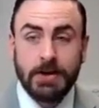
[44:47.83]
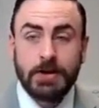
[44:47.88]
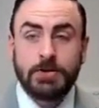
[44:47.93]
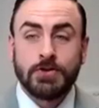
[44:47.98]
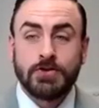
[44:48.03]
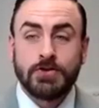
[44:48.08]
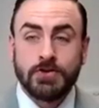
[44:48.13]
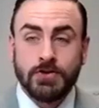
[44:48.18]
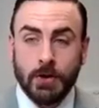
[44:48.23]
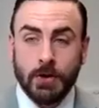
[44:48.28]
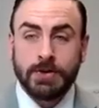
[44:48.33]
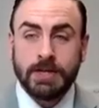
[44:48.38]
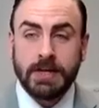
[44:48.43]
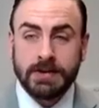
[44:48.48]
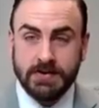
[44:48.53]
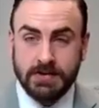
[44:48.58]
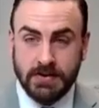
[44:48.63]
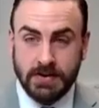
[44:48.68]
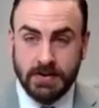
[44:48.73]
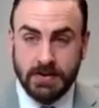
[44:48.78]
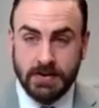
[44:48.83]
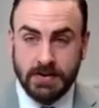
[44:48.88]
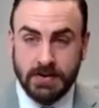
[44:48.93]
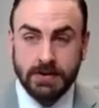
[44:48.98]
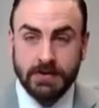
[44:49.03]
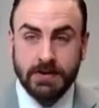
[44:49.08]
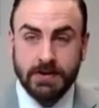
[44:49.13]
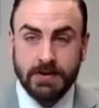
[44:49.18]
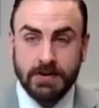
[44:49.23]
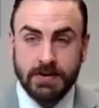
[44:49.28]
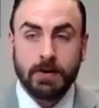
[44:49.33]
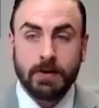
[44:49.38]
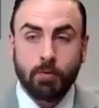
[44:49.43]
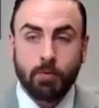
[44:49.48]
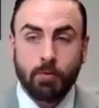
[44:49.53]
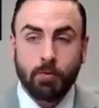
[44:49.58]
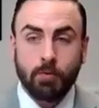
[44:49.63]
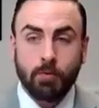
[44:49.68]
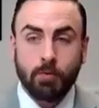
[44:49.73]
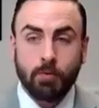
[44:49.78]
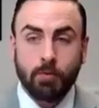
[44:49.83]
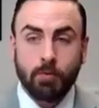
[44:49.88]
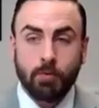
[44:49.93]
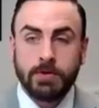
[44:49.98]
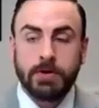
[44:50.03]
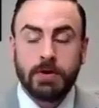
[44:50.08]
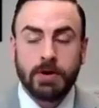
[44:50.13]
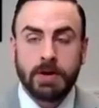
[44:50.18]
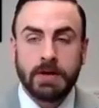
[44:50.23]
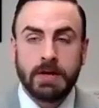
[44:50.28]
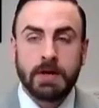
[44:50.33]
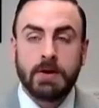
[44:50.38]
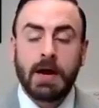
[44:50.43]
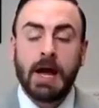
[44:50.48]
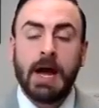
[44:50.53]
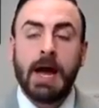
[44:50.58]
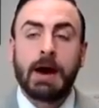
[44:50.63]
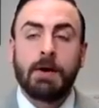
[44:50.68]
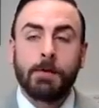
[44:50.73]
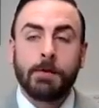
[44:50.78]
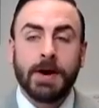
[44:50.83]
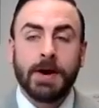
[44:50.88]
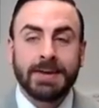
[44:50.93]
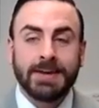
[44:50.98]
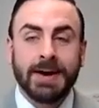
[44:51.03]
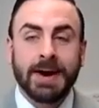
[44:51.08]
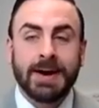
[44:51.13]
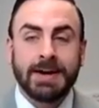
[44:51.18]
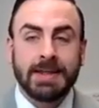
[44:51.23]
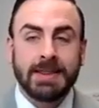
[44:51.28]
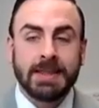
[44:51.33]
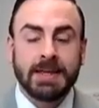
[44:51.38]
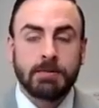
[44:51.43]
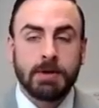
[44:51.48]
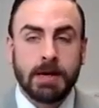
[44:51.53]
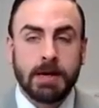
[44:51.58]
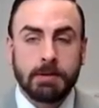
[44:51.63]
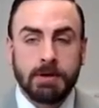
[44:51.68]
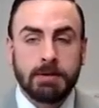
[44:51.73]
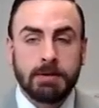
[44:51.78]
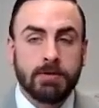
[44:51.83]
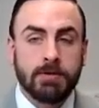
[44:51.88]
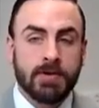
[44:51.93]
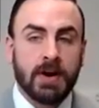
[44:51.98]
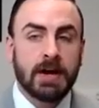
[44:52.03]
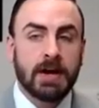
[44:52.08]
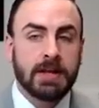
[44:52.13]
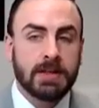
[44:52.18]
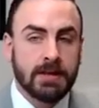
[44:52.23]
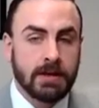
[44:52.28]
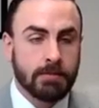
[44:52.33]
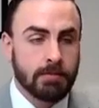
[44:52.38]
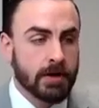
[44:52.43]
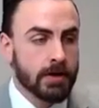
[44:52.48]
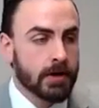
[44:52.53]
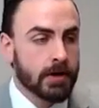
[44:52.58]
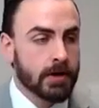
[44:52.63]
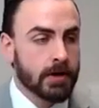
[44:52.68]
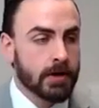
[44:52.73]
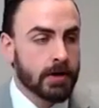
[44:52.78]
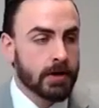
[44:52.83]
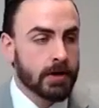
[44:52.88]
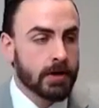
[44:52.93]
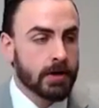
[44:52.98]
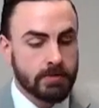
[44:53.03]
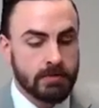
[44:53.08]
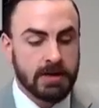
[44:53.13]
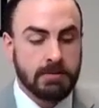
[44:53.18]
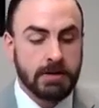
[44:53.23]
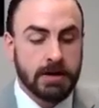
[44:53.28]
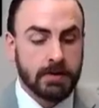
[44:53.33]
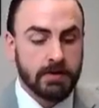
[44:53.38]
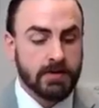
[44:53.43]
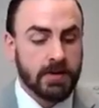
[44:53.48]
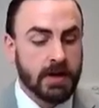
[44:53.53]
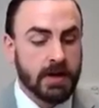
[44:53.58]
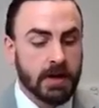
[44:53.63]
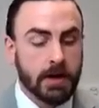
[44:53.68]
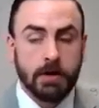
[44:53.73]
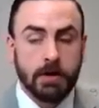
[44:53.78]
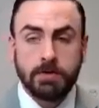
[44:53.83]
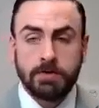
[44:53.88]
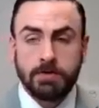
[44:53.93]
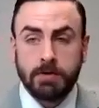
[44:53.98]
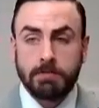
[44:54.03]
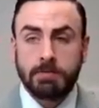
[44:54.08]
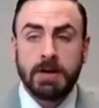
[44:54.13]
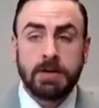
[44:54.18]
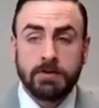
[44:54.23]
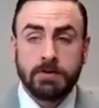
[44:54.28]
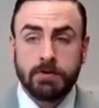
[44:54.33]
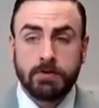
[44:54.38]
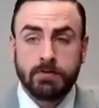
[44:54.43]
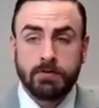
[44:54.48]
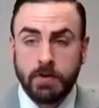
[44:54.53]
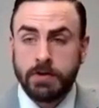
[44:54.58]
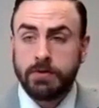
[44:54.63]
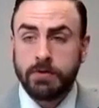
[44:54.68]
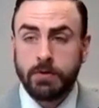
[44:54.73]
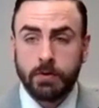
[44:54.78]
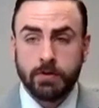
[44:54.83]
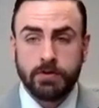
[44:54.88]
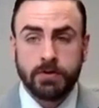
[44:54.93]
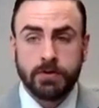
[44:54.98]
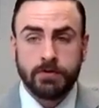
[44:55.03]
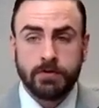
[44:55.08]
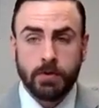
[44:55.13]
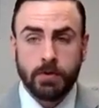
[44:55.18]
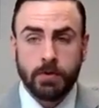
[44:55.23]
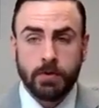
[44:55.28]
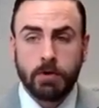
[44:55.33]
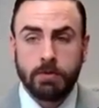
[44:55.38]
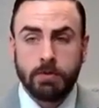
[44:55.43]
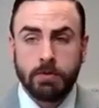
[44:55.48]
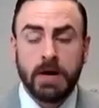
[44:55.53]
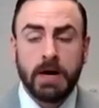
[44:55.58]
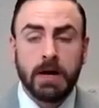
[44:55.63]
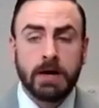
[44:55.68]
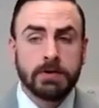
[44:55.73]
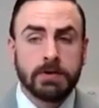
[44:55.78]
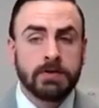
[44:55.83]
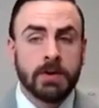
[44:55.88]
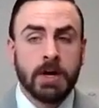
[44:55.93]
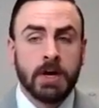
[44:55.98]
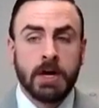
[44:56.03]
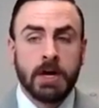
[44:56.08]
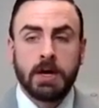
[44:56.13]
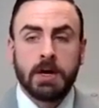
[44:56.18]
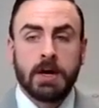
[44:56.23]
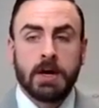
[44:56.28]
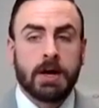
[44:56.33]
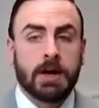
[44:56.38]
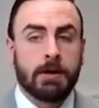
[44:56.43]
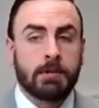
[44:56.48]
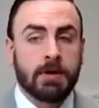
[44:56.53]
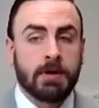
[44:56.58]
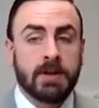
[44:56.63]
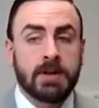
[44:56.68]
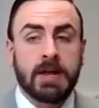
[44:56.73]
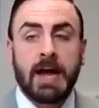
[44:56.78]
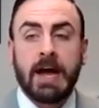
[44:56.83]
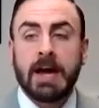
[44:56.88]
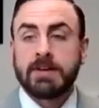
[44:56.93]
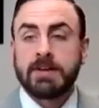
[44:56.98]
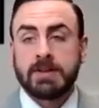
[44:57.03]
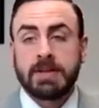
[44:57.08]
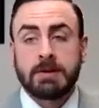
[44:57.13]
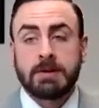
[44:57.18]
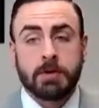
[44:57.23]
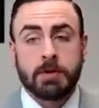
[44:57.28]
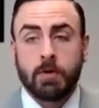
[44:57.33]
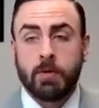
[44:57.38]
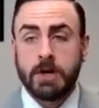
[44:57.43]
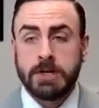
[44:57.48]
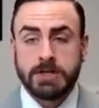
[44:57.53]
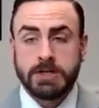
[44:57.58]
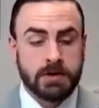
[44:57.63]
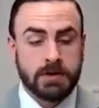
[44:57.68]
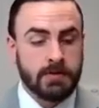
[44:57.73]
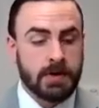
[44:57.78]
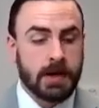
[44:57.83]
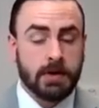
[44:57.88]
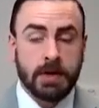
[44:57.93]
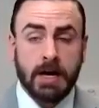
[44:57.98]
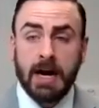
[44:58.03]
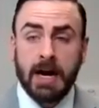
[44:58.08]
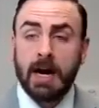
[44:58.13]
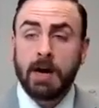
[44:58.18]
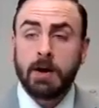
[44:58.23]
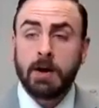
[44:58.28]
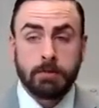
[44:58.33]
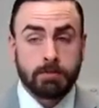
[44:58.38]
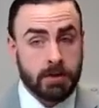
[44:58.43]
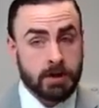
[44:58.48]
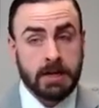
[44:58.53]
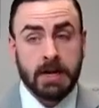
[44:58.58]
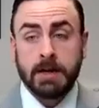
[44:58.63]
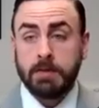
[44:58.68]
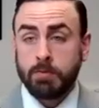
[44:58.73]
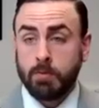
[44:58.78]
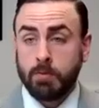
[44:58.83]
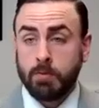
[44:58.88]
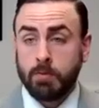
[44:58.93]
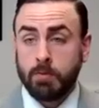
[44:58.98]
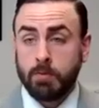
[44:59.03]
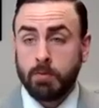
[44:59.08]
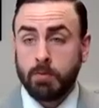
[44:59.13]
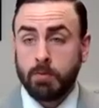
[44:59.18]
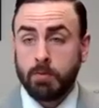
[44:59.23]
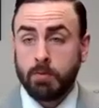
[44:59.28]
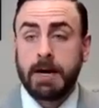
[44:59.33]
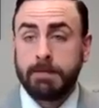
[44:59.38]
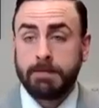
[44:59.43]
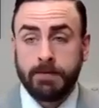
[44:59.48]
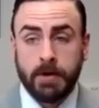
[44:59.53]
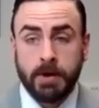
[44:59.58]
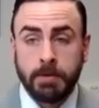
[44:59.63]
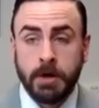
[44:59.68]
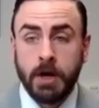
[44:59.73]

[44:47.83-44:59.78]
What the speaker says: Start that sequence and say, what's going on in there? How am I guiding them? Am I providing them like a welcome email saying, here's the best resources for home buyers? And then asking them a question around, again, what's your time frame?